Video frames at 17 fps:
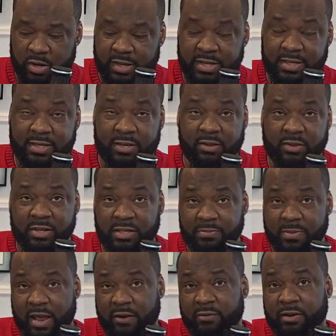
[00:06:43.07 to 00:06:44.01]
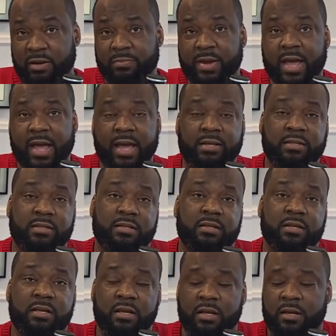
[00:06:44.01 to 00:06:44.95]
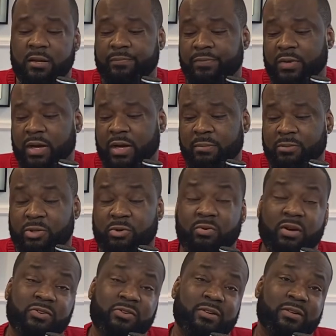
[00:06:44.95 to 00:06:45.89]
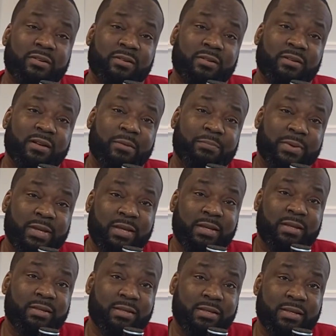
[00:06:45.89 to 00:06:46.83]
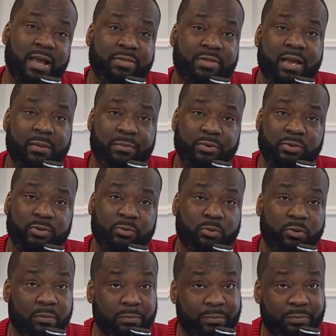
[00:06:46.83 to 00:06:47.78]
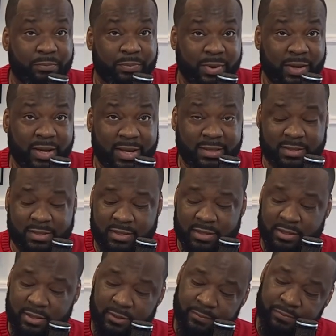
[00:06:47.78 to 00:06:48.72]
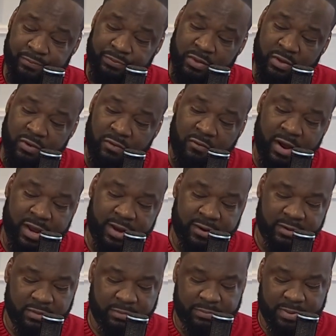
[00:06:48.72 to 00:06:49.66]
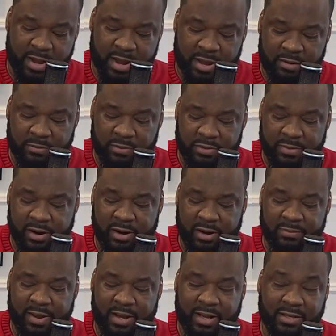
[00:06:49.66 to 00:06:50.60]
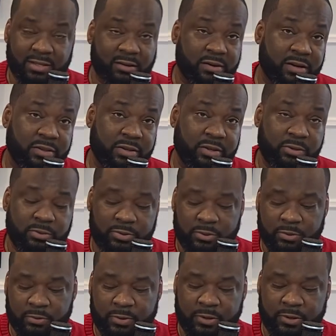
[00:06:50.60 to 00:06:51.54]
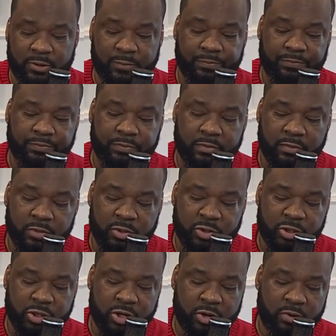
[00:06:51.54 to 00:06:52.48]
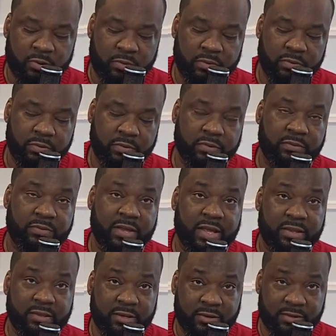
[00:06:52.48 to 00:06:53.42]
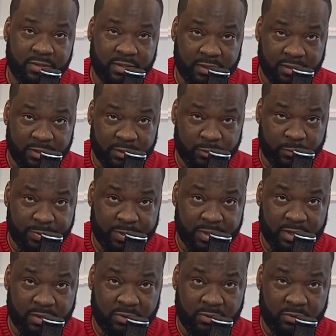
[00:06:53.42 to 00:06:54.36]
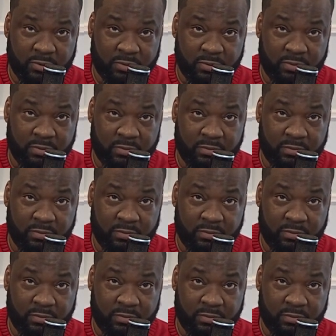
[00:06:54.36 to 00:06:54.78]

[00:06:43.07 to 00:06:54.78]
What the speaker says: They sell these battery packs $200 a piece at the Apple store, but right here at the bottom of the battery pack, I saw another YouTuber show that there's a little pinhole